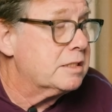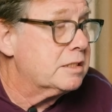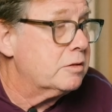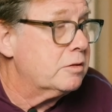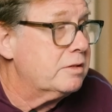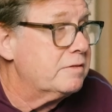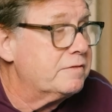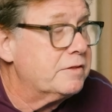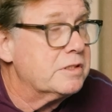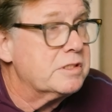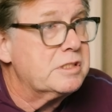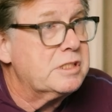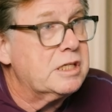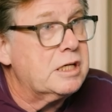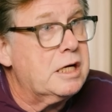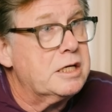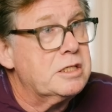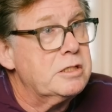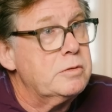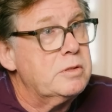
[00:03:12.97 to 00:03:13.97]
So the first
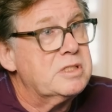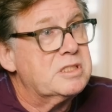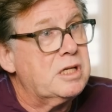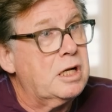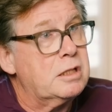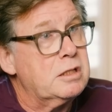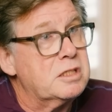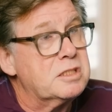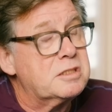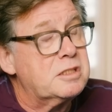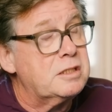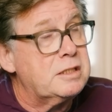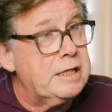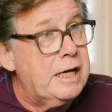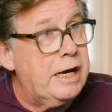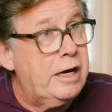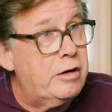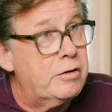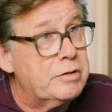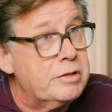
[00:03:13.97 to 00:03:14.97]
thing I do is I'll listen
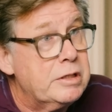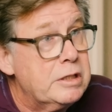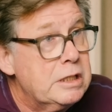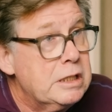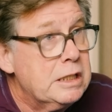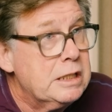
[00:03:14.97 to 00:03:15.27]
down